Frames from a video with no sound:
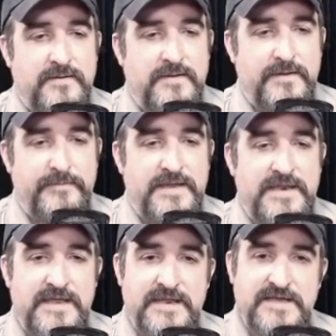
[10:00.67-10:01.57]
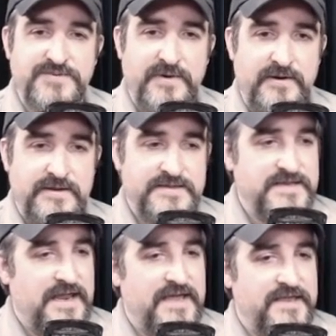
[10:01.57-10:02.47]
immediate experience,
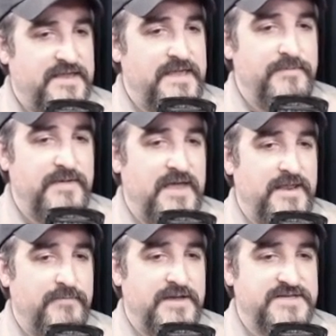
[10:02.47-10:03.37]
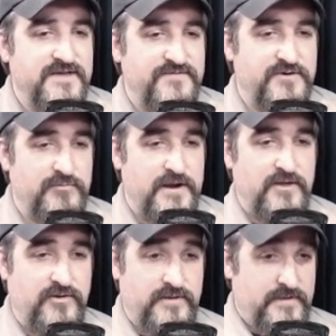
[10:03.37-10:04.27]
and I keep getting myself
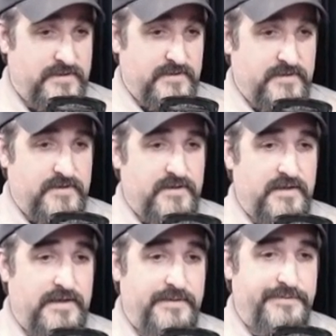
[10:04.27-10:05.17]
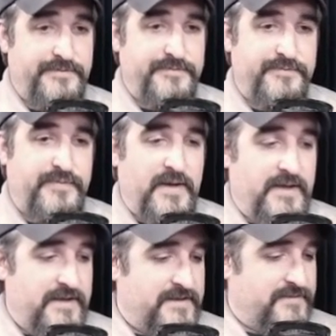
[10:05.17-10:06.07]
derailed
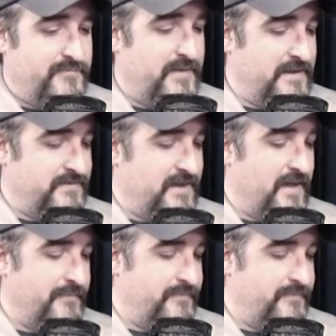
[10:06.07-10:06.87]
by not